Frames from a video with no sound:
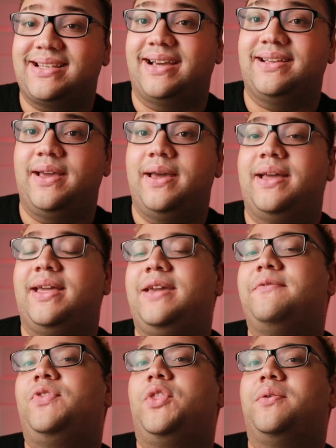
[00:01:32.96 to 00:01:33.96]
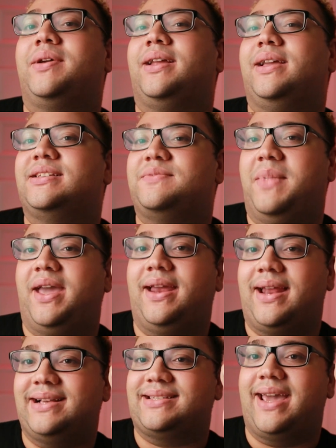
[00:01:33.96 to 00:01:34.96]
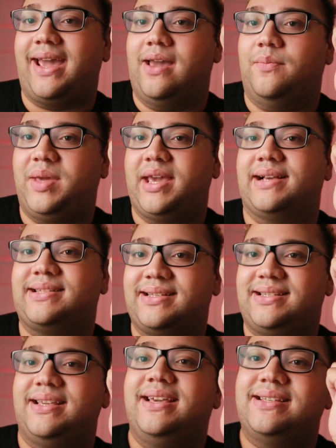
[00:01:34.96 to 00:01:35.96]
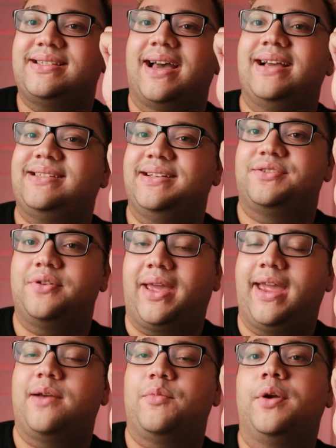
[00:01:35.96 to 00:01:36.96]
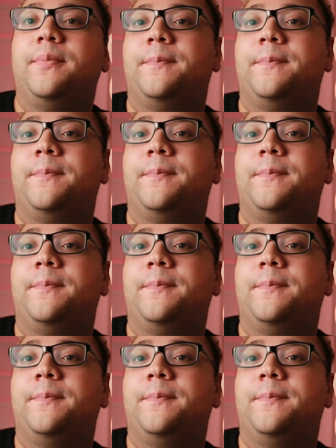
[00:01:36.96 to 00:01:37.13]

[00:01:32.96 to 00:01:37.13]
size. Even though it is made as a APS-C size sensor camera.